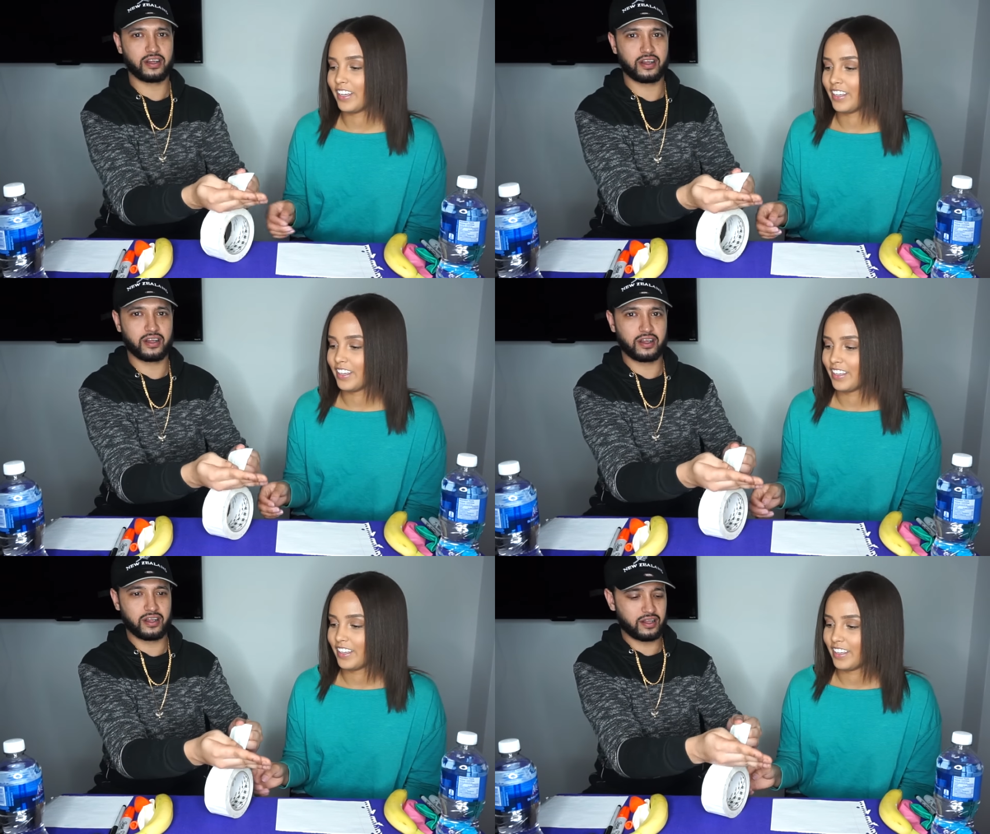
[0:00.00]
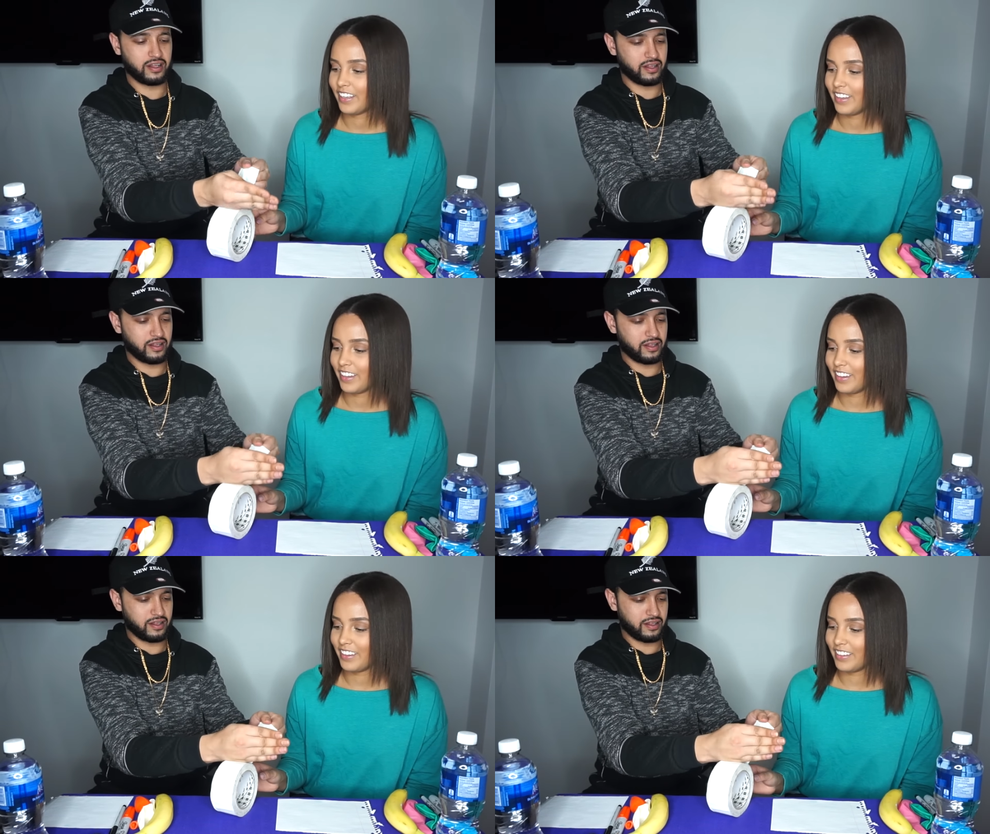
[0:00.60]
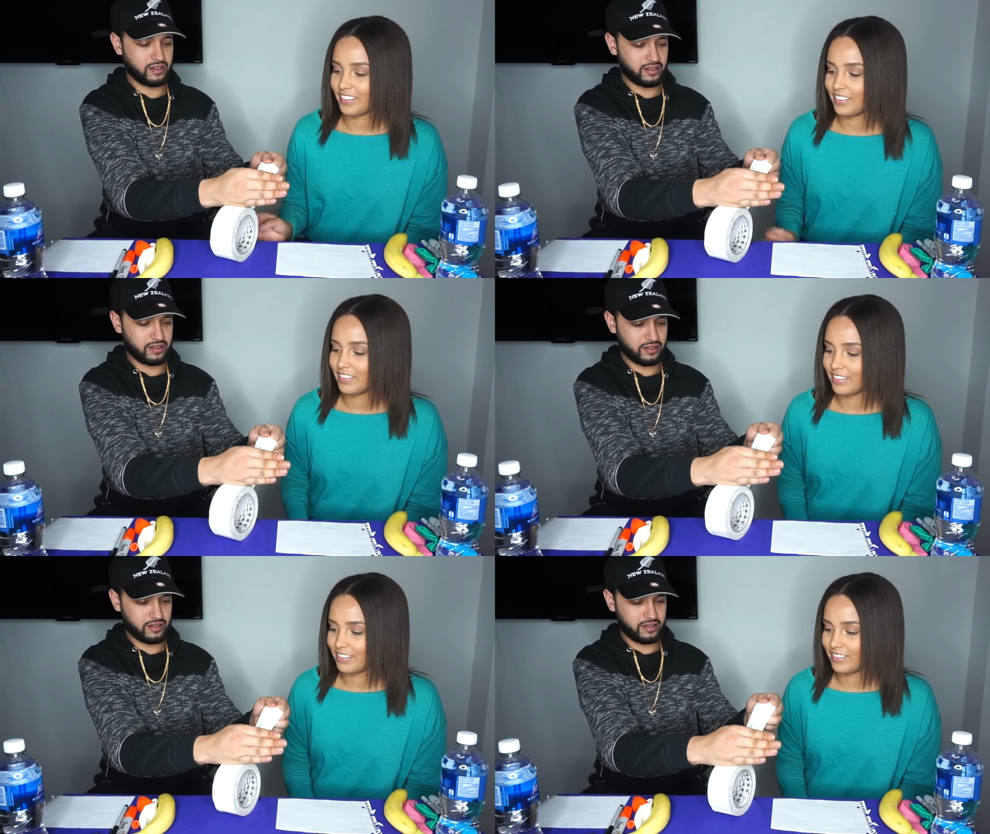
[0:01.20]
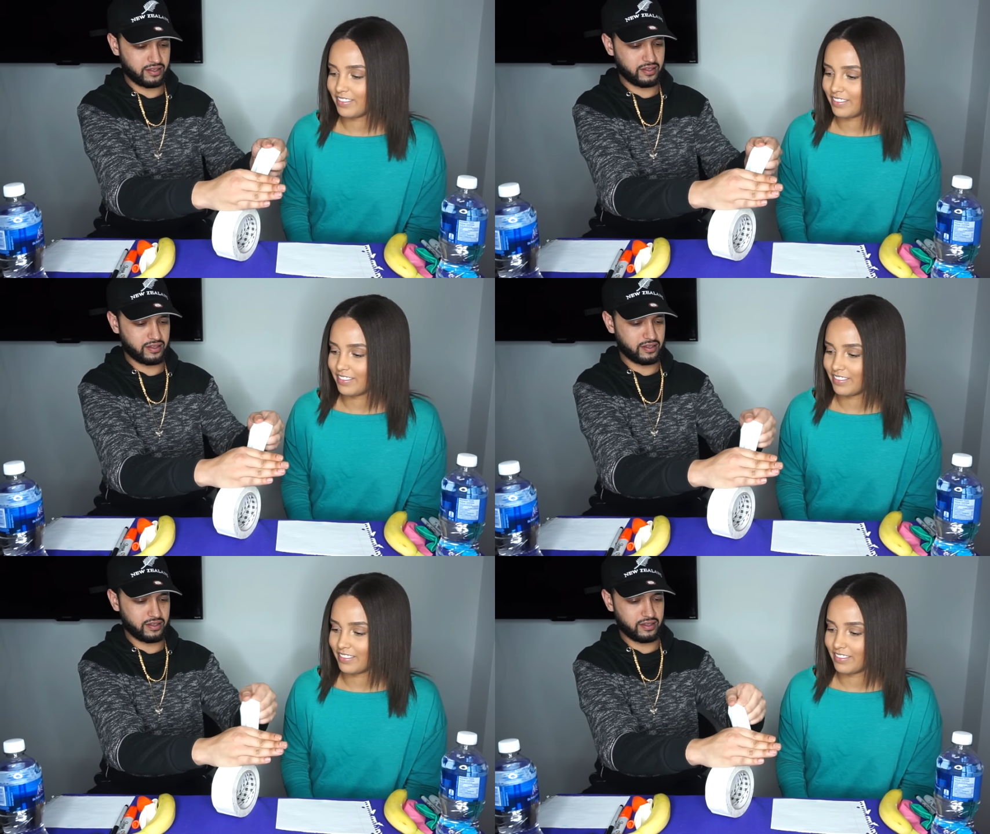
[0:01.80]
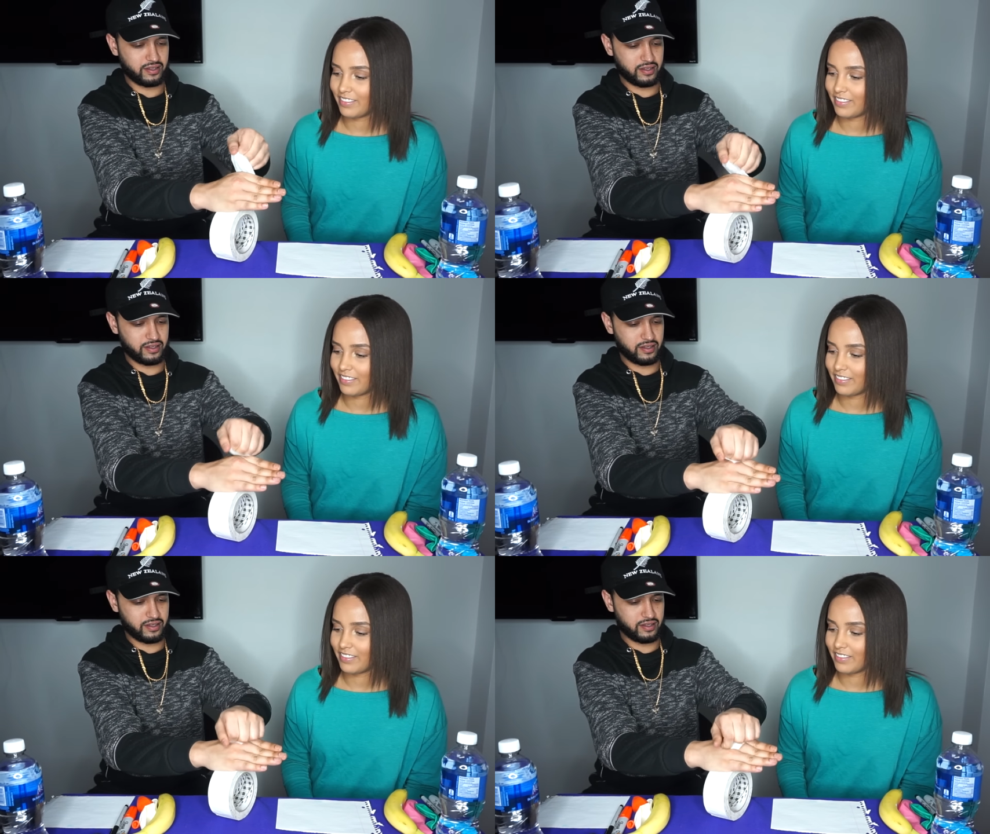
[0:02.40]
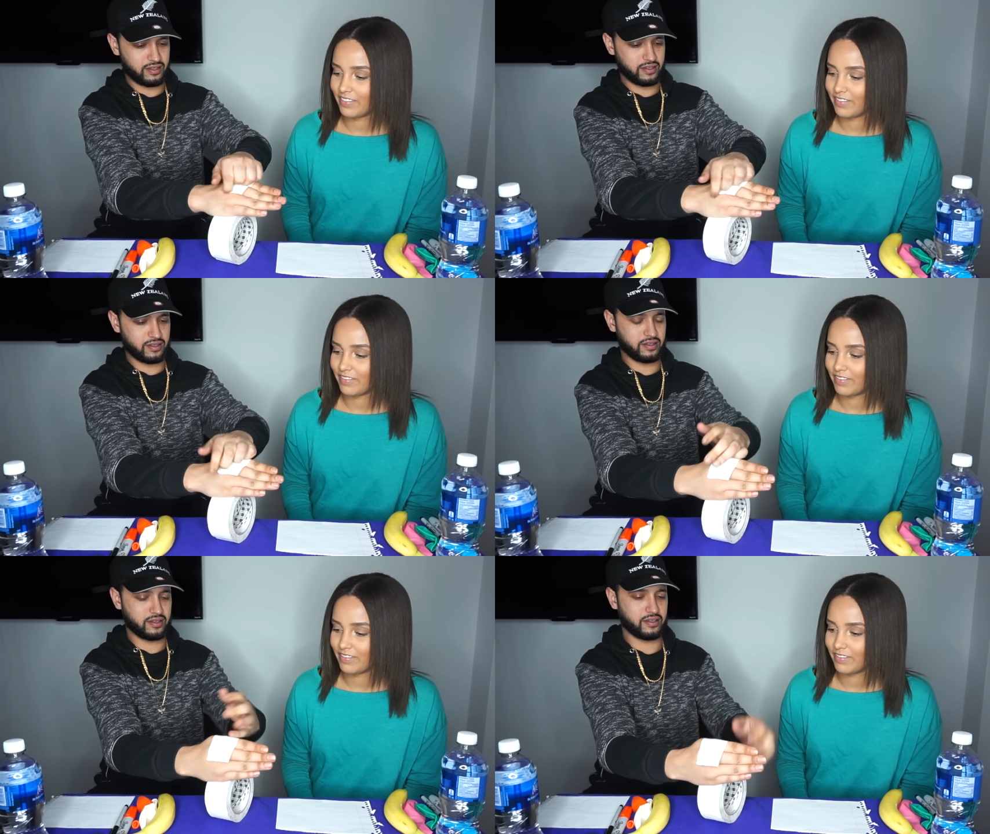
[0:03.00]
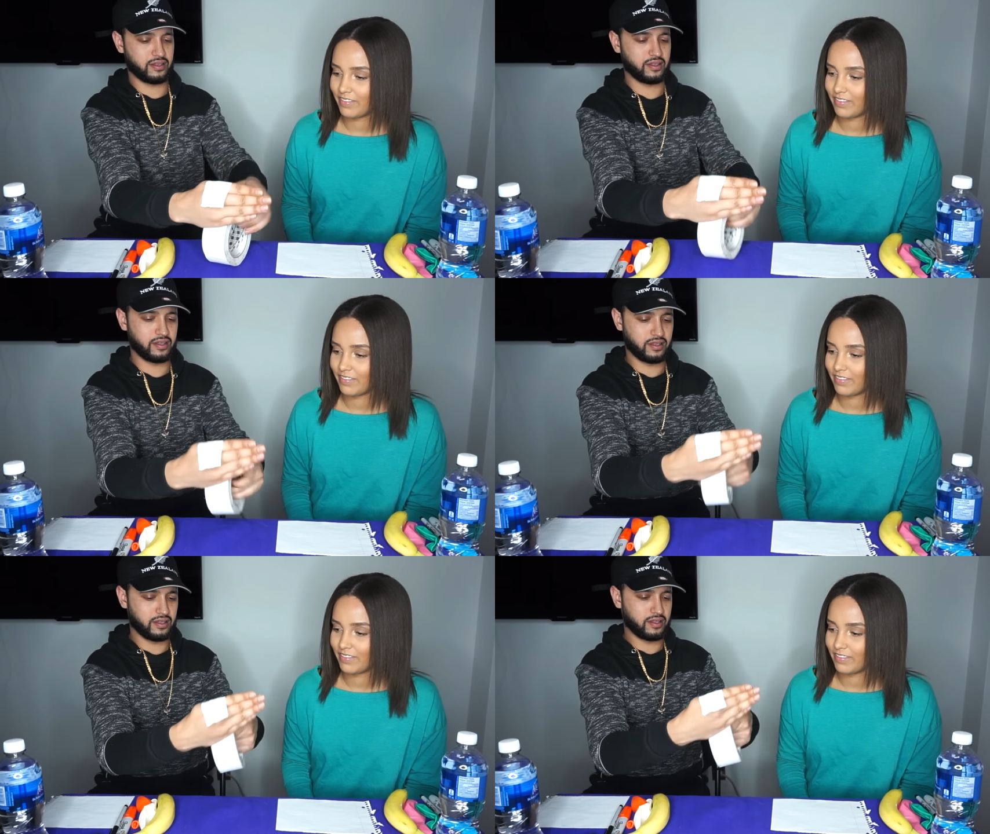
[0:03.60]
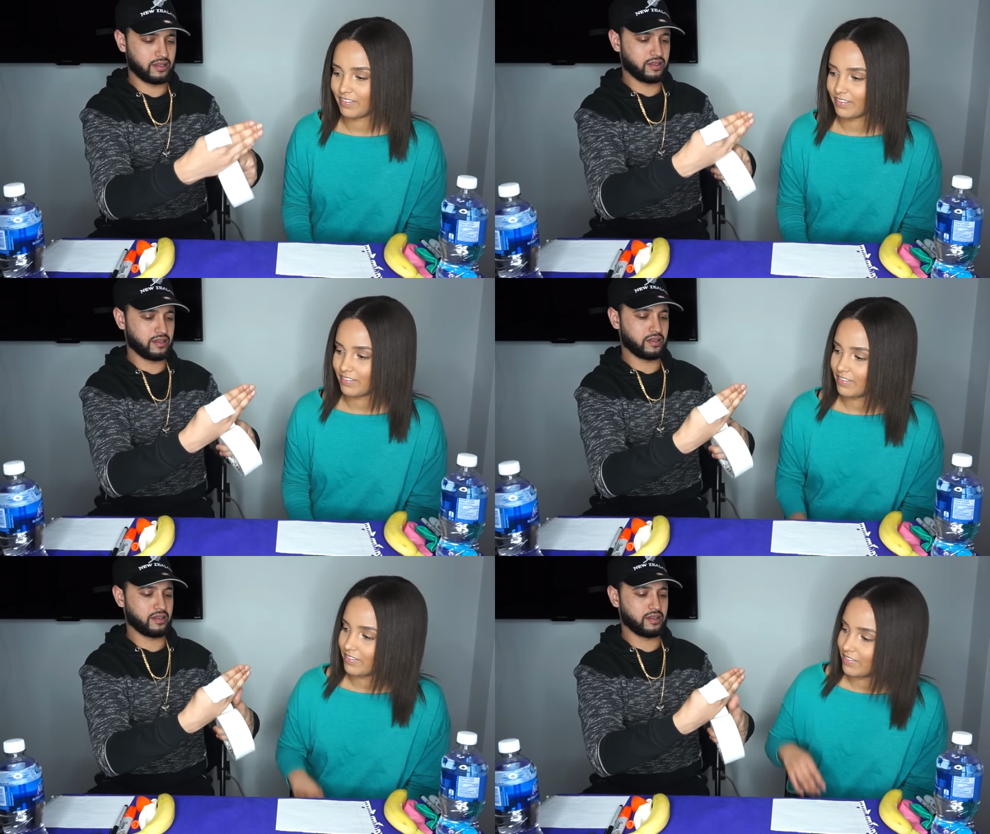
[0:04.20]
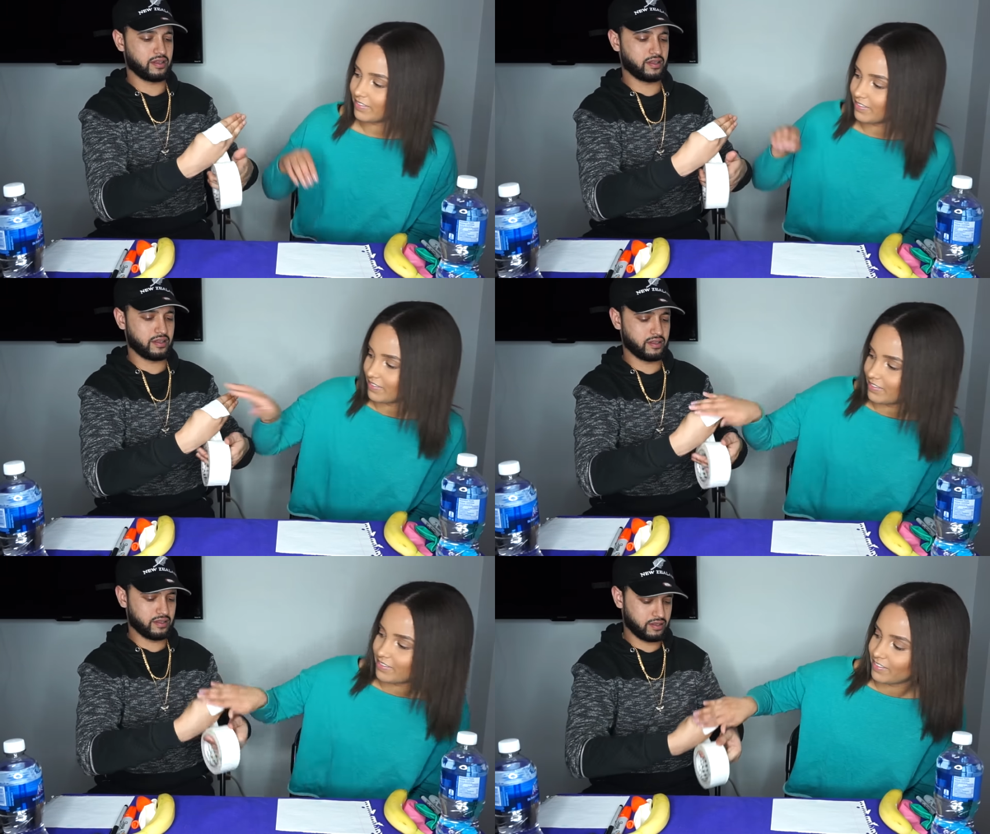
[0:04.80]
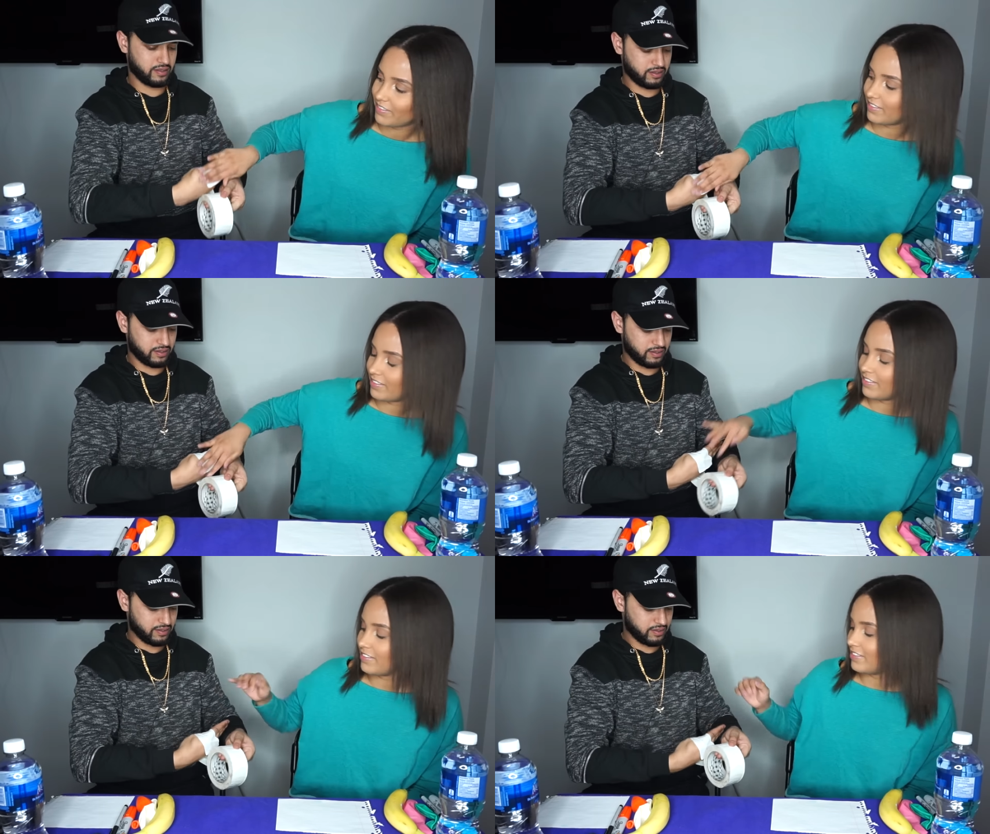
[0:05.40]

(no one is talking)